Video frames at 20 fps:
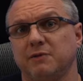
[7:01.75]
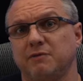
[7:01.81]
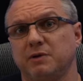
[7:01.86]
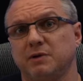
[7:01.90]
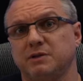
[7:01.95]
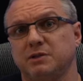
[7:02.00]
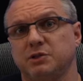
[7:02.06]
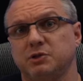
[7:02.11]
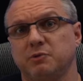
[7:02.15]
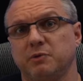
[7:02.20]

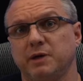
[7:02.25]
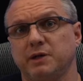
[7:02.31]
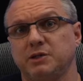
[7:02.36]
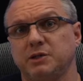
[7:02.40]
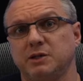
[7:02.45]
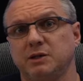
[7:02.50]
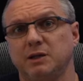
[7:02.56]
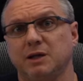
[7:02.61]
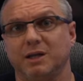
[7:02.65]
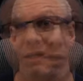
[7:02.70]
every
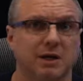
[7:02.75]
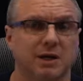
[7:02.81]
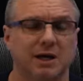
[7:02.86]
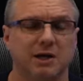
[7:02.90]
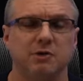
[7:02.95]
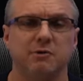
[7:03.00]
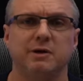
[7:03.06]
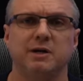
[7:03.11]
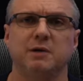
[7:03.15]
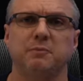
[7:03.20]
situation,
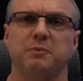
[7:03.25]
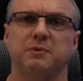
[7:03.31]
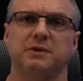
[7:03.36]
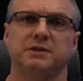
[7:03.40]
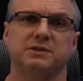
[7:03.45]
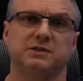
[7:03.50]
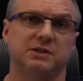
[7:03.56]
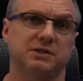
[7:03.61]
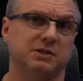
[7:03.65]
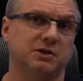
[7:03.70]
and you end up with
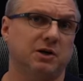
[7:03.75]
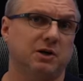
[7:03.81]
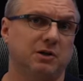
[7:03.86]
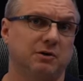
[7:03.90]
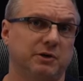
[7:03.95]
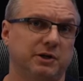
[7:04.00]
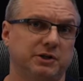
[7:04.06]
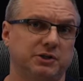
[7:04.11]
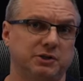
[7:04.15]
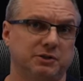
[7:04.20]
this
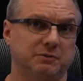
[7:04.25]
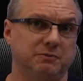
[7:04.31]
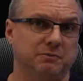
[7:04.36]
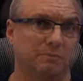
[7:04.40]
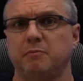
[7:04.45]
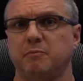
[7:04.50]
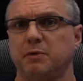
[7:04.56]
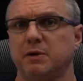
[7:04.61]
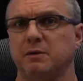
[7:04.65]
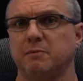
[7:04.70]
discoloration.
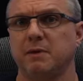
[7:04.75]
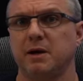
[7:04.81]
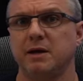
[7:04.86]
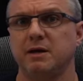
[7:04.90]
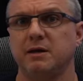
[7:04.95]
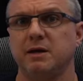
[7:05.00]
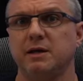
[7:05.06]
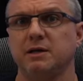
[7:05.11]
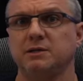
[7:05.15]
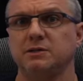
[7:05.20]
But in
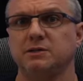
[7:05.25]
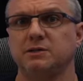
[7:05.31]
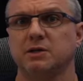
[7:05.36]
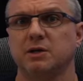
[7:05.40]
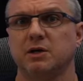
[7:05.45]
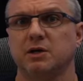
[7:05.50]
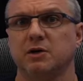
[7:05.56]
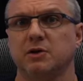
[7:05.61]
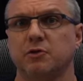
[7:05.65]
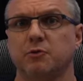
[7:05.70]
my
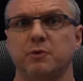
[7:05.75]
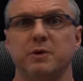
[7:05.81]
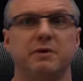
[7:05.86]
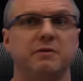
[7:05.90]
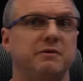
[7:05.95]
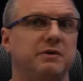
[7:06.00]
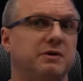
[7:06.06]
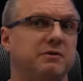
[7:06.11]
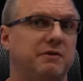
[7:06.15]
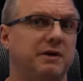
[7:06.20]
case, three
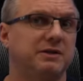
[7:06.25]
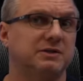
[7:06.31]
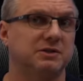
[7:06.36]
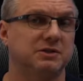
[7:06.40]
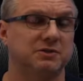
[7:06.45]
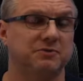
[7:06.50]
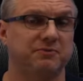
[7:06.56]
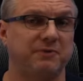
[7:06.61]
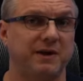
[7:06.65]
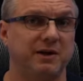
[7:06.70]
of the
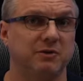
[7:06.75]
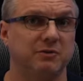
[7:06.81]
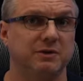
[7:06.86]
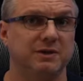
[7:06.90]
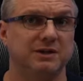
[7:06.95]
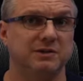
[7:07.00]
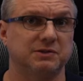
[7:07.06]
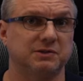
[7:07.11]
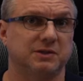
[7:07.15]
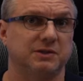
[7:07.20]
devices
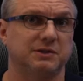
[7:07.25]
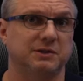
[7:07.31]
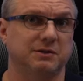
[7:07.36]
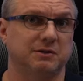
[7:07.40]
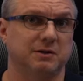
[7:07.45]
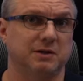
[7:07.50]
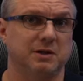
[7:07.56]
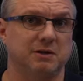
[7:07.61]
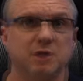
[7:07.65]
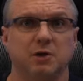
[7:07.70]
failed
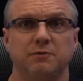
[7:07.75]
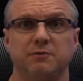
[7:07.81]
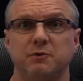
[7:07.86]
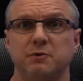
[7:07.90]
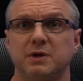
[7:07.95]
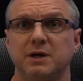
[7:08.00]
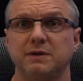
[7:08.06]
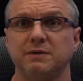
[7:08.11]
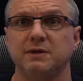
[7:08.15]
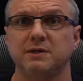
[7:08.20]
consistently. Now, if
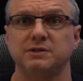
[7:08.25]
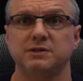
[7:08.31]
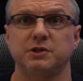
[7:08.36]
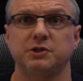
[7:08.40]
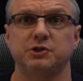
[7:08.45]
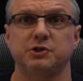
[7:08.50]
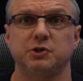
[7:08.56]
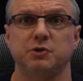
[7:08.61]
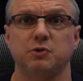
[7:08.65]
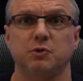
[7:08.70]
you get this
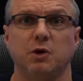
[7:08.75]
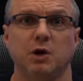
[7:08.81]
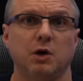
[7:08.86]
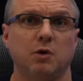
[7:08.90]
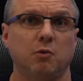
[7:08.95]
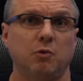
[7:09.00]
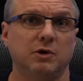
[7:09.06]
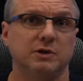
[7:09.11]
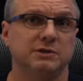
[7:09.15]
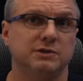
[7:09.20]
issue,
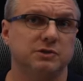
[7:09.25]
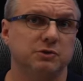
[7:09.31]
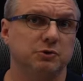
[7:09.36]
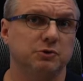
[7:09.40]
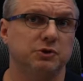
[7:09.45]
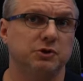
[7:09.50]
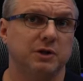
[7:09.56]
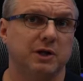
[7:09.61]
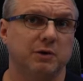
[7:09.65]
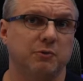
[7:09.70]
one
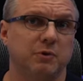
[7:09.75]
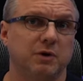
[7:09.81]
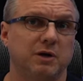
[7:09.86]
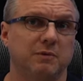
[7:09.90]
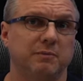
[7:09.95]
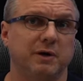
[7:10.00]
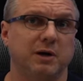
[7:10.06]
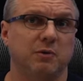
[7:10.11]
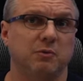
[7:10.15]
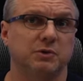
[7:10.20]
solution I read
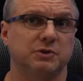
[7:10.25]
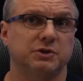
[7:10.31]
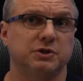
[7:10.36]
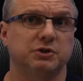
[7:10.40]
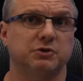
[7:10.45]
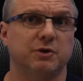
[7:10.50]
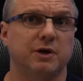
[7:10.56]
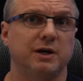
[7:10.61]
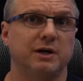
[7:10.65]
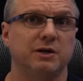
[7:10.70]
about was to
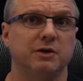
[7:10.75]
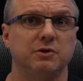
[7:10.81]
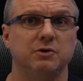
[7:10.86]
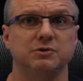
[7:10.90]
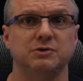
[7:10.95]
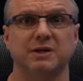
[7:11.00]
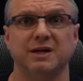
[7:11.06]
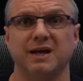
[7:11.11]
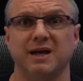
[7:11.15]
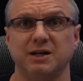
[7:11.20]
try to
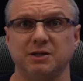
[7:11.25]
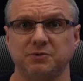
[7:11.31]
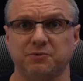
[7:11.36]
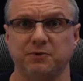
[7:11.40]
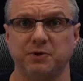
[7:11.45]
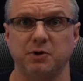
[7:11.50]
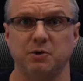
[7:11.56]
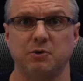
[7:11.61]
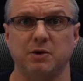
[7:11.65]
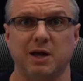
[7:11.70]
use the
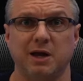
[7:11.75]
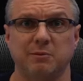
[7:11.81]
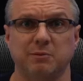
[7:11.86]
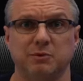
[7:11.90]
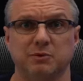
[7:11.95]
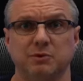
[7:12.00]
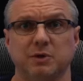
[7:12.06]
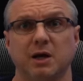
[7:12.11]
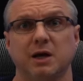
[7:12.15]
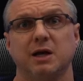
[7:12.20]
S-Video
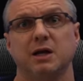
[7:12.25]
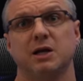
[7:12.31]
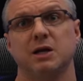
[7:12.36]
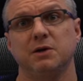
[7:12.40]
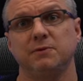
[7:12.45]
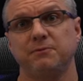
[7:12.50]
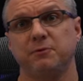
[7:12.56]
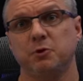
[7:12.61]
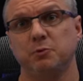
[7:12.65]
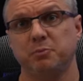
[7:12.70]
cable
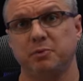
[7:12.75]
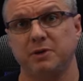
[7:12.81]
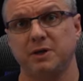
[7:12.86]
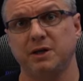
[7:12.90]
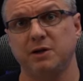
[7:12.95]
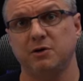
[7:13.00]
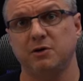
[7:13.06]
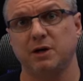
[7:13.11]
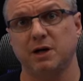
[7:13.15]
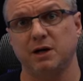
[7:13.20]
if your
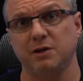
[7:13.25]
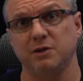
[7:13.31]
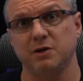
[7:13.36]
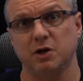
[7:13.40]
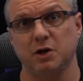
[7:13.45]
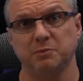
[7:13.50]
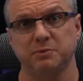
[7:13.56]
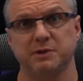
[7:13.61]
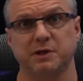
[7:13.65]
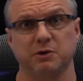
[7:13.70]
player and the
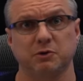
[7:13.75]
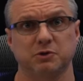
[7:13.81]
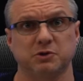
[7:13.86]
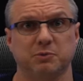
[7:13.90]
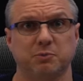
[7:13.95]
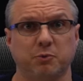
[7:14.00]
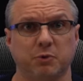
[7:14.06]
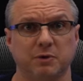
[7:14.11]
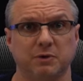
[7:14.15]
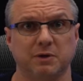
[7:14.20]
upscaler
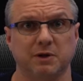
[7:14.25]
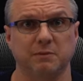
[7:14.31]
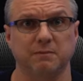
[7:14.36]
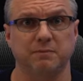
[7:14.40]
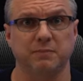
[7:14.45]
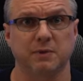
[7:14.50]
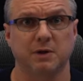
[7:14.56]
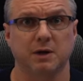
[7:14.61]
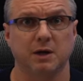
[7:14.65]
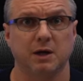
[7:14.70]
support
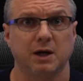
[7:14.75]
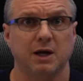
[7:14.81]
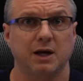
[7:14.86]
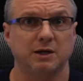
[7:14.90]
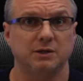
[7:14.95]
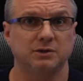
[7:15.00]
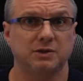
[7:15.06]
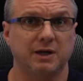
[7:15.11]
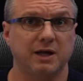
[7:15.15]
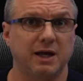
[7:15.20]
them,
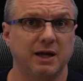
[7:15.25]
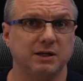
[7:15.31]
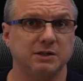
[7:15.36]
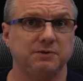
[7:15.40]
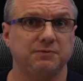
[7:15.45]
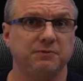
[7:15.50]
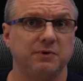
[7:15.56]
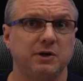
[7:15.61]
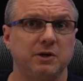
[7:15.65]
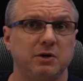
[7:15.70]
as the
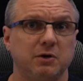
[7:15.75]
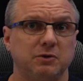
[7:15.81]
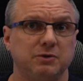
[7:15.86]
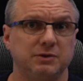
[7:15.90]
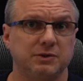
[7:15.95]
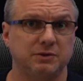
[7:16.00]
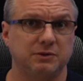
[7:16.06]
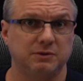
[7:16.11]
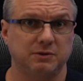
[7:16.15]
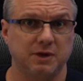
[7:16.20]
S-Video
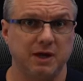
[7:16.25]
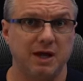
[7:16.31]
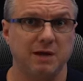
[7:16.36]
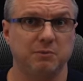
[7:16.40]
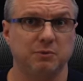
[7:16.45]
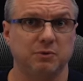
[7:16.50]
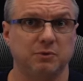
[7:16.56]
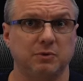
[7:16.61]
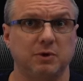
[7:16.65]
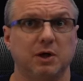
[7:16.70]

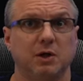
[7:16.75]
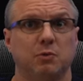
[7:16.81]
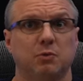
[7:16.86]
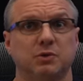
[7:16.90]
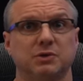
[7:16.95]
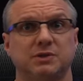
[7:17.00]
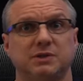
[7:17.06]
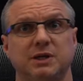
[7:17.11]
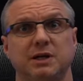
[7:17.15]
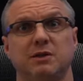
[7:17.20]
cable
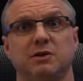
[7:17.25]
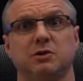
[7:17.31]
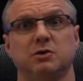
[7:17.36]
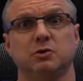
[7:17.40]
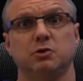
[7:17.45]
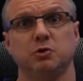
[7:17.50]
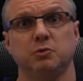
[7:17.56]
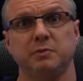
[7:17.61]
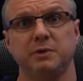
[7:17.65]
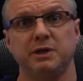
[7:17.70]
will send the
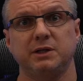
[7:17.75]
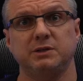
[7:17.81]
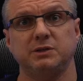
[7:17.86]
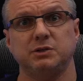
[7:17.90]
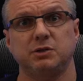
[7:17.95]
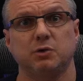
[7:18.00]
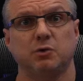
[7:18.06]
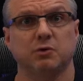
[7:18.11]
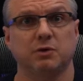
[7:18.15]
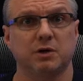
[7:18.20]

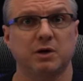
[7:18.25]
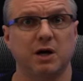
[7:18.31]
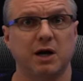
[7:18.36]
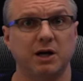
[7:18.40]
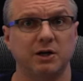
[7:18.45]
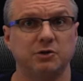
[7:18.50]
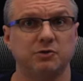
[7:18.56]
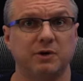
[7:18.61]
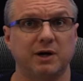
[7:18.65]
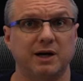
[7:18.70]
luminance or the
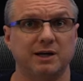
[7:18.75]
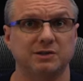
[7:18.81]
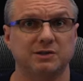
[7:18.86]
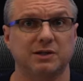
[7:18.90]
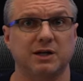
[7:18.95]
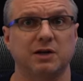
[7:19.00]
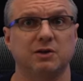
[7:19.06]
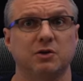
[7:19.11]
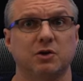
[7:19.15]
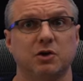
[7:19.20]

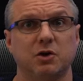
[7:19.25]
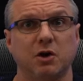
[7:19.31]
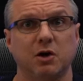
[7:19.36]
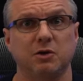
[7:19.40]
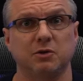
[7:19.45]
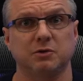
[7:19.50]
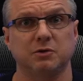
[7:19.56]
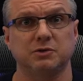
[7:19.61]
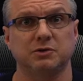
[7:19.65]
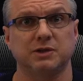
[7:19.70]
contrast and the
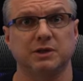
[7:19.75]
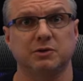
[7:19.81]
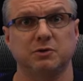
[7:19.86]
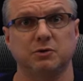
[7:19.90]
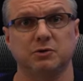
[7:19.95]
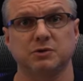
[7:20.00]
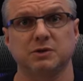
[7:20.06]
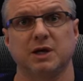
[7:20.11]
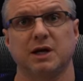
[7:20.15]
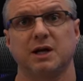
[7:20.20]
color
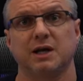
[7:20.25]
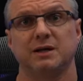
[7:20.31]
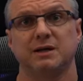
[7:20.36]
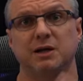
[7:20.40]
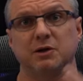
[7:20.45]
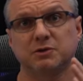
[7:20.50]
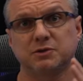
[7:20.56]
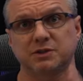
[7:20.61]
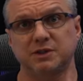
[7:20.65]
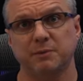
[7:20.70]
signals
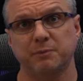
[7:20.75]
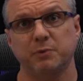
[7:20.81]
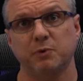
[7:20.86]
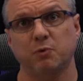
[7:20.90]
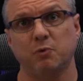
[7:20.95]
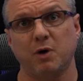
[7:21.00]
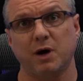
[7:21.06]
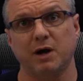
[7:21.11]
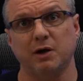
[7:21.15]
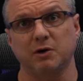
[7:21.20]
down
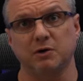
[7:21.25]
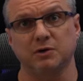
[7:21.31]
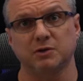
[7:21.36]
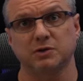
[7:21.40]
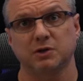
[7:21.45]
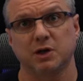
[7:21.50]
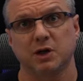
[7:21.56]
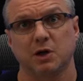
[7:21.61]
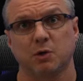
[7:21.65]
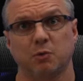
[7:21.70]
separate
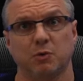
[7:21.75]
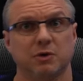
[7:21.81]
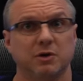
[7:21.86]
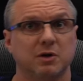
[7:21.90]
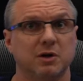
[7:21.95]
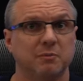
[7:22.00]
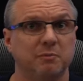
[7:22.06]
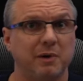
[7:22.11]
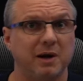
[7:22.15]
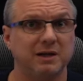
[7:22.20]
wires, where
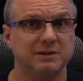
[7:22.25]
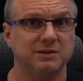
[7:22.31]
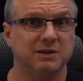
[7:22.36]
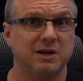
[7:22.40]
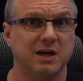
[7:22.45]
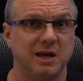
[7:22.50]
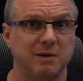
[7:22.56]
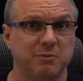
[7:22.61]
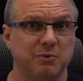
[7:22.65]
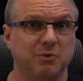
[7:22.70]
the
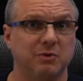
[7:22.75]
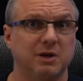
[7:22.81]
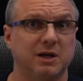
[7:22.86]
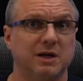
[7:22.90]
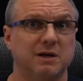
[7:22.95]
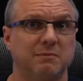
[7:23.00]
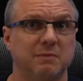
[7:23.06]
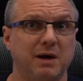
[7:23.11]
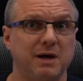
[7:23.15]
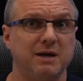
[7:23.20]
composite cable,
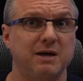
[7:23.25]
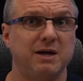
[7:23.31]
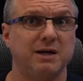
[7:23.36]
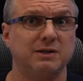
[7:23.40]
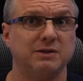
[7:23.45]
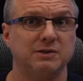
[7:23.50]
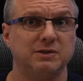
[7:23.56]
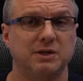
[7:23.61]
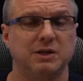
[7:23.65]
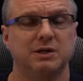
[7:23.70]
like in my
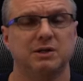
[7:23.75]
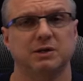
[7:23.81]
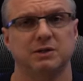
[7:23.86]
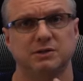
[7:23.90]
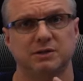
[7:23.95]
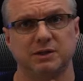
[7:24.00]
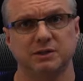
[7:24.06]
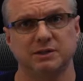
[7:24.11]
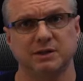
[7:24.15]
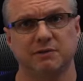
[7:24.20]
case,
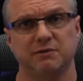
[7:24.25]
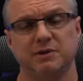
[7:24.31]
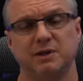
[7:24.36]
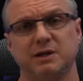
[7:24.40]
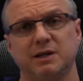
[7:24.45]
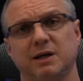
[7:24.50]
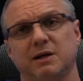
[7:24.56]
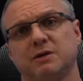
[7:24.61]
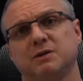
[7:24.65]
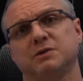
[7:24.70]
sends
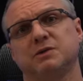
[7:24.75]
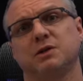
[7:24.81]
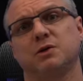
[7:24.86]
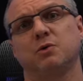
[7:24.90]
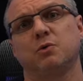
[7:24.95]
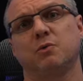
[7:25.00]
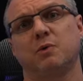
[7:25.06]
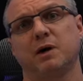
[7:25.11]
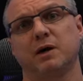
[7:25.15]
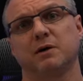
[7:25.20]
everything down a
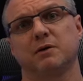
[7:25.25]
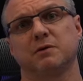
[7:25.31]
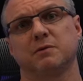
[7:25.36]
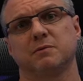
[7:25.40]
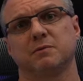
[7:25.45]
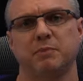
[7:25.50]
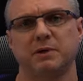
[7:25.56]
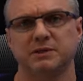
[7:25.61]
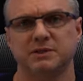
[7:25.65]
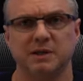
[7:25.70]
single wire.
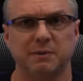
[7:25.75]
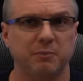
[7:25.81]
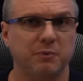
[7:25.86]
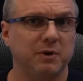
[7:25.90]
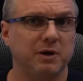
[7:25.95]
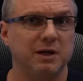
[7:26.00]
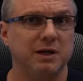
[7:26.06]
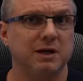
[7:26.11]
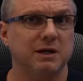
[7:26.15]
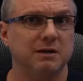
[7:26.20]
By
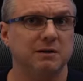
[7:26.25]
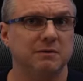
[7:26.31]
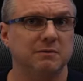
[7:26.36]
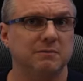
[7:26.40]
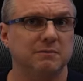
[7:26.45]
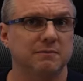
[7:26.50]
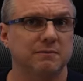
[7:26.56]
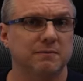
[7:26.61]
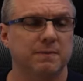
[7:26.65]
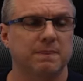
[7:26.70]
separating it,
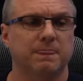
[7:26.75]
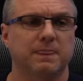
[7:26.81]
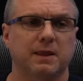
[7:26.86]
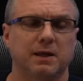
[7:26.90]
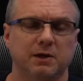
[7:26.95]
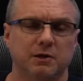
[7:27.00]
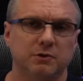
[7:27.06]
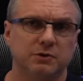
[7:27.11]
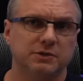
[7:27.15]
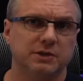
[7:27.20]

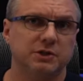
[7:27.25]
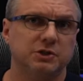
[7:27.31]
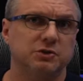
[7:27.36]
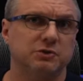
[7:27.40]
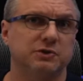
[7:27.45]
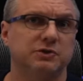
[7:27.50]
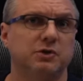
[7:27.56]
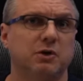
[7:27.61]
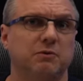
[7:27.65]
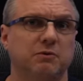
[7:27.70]
you
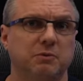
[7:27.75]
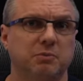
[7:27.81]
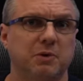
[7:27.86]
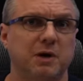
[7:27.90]
essentially solve the